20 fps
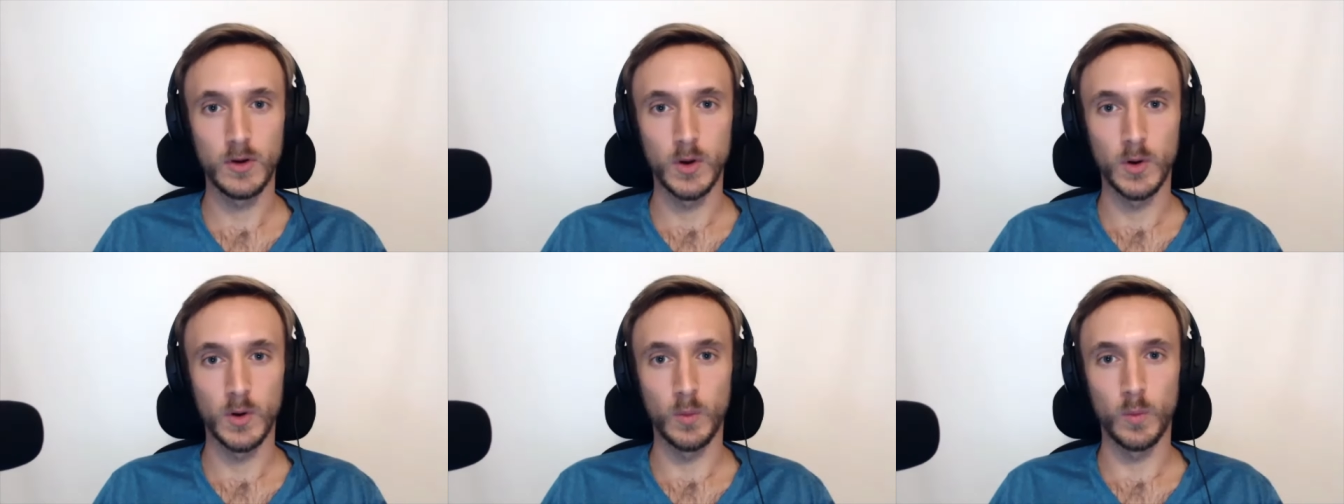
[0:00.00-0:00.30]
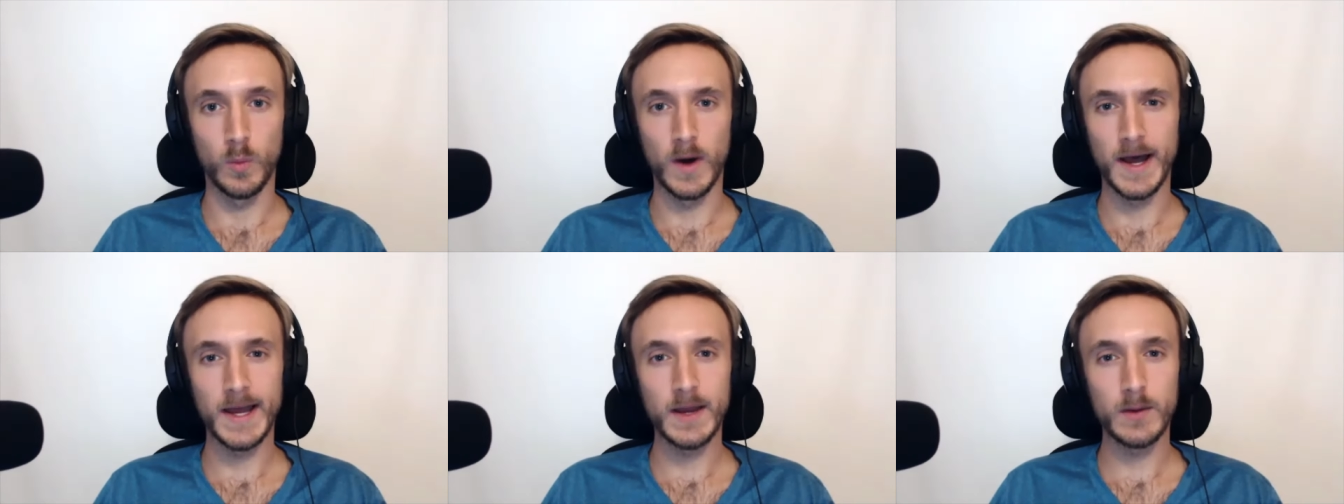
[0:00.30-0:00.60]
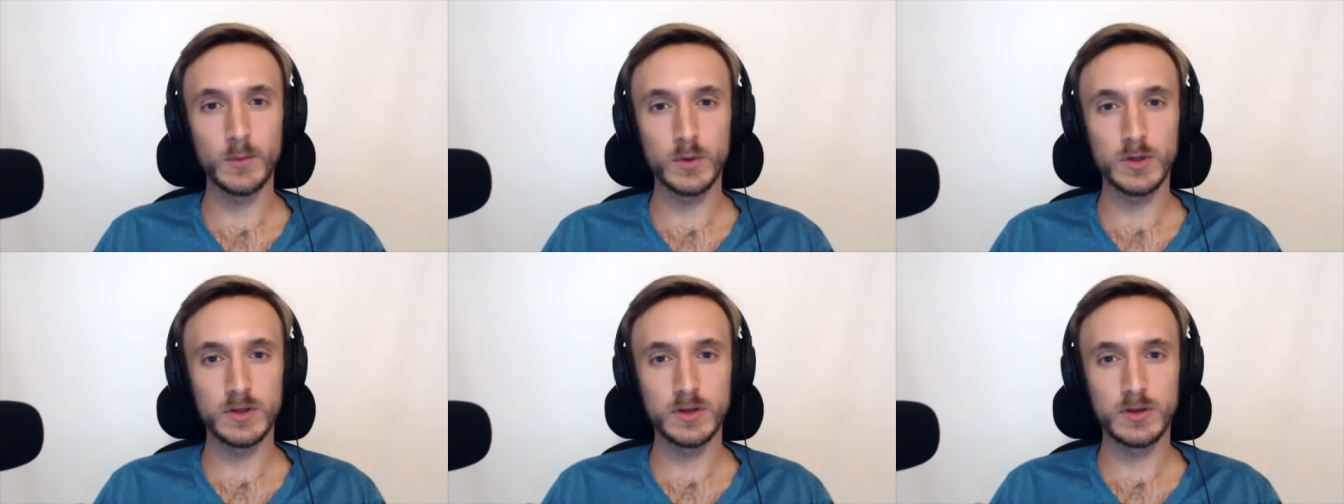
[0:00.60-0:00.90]
why
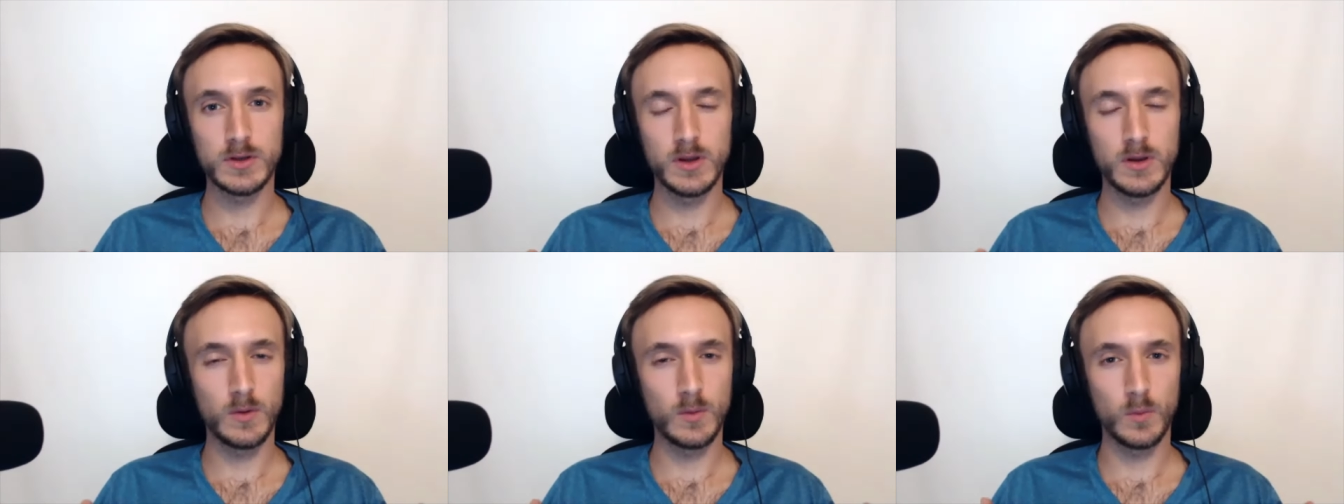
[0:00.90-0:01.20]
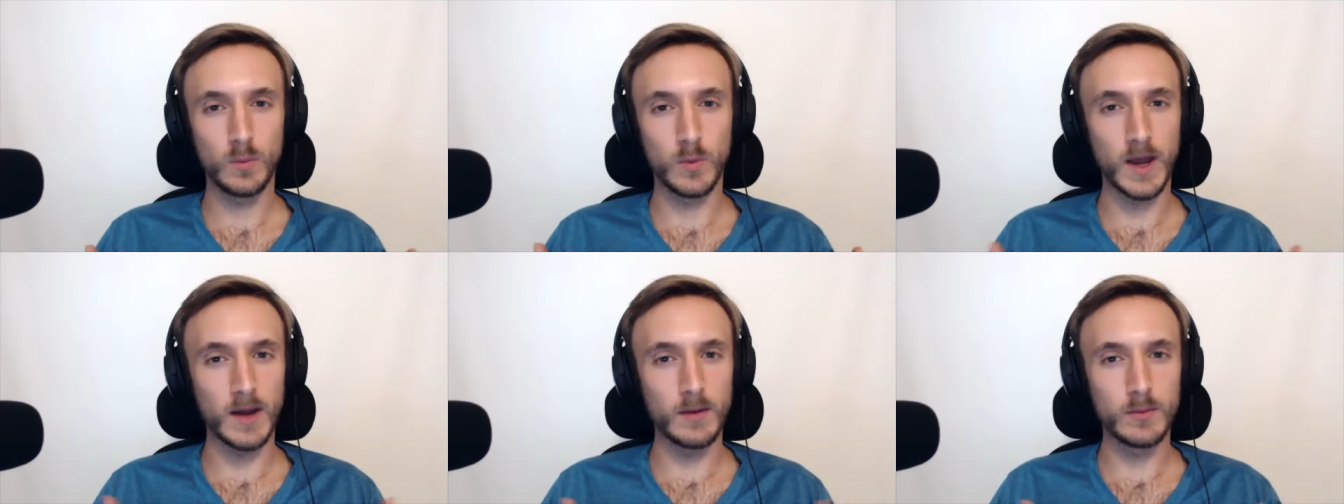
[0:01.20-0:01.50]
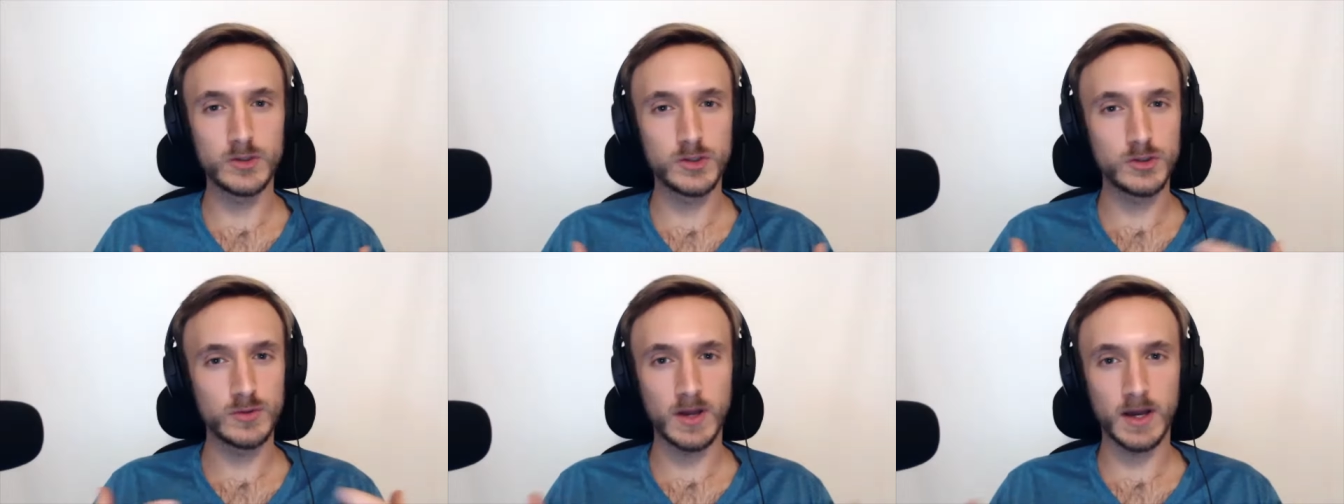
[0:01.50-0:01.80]
would, why would
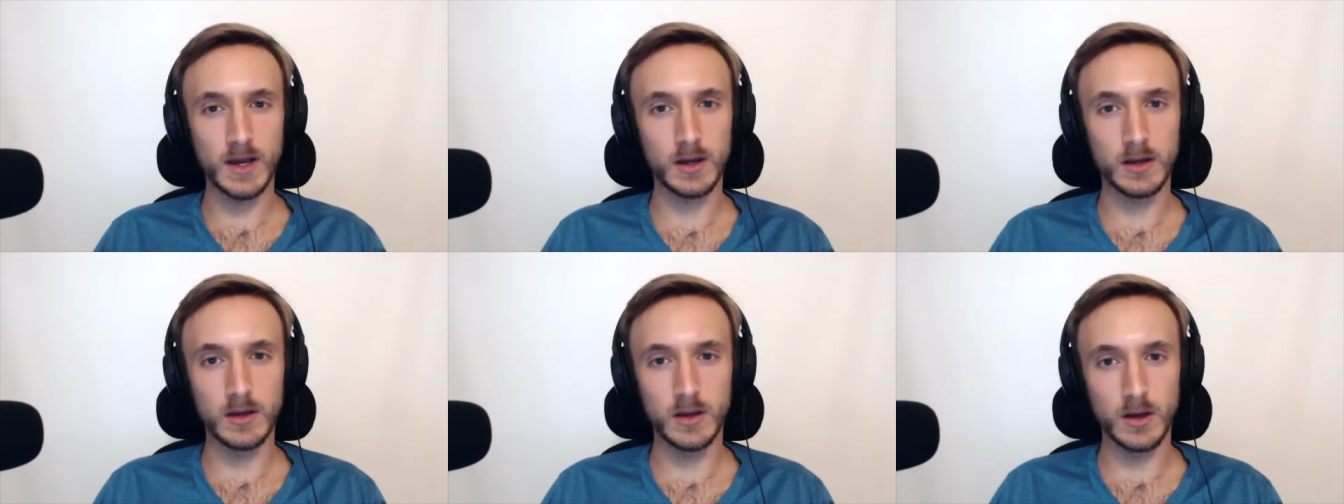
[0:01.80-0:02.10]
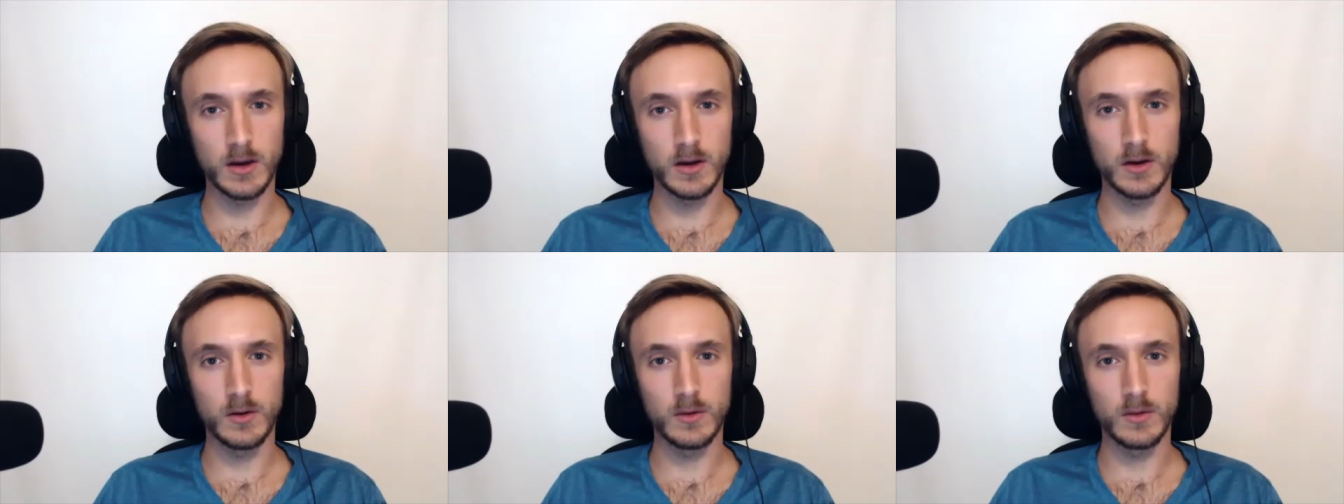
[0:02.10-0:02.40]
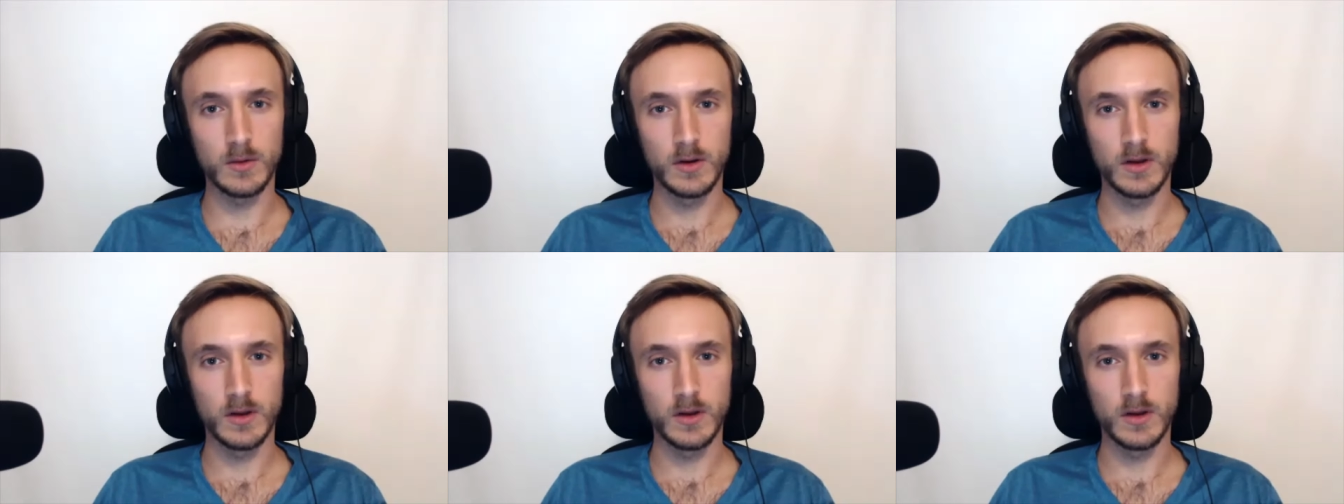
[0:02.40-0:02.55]
you not go